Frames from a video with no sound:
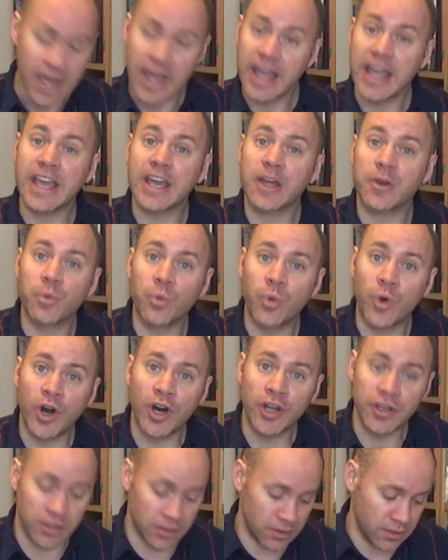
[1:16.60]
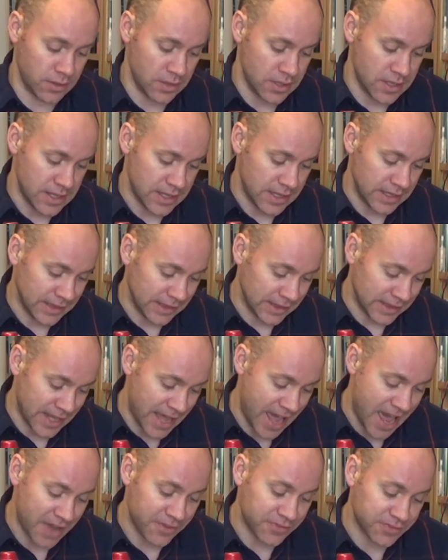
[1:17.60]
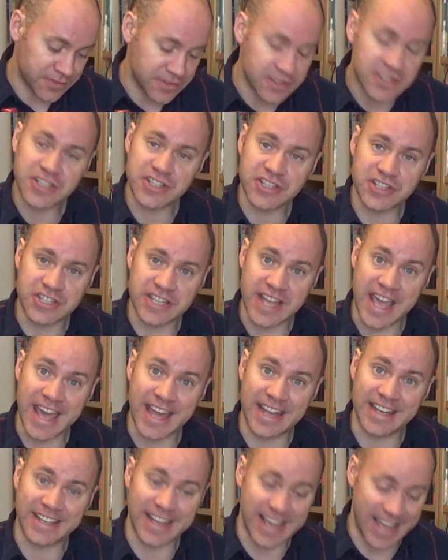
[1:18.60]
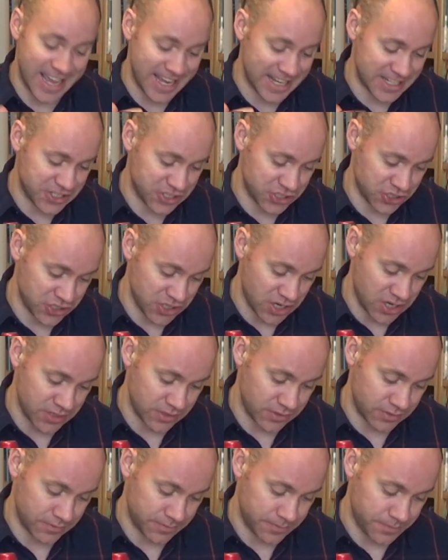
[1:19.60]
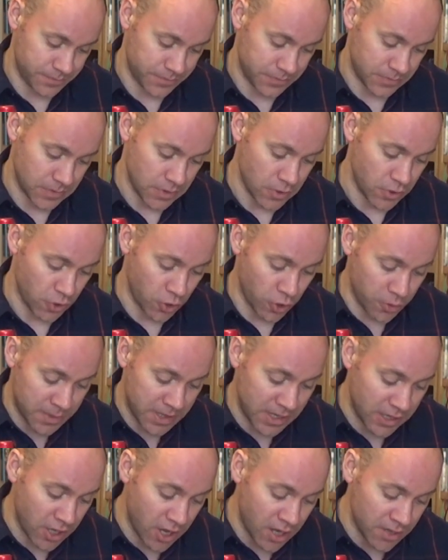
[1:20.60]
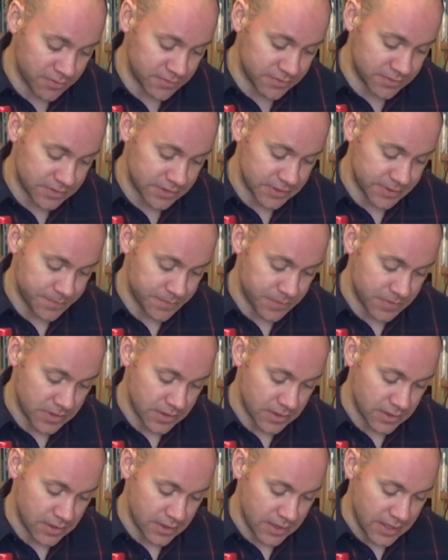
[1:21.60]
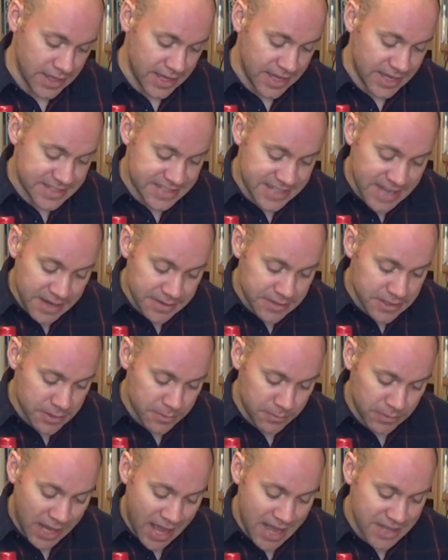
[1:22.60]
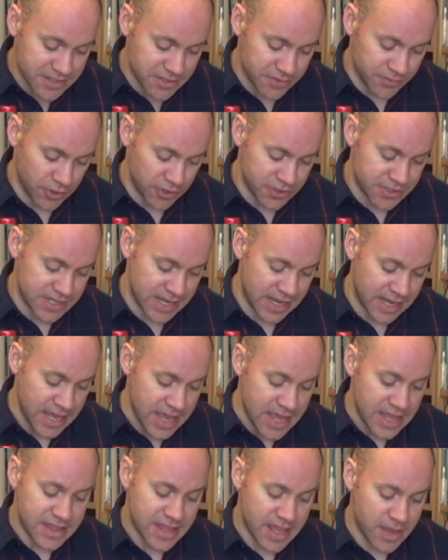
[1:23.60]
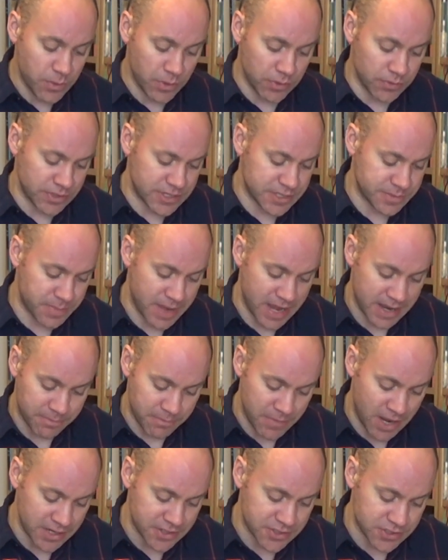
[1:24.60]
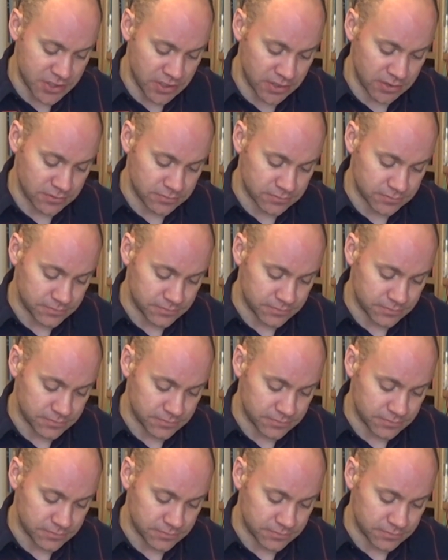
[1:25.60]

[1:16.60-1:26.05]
He had one left to send, a son, whom he loved. He sent them last of all, saying, "They will respect my son."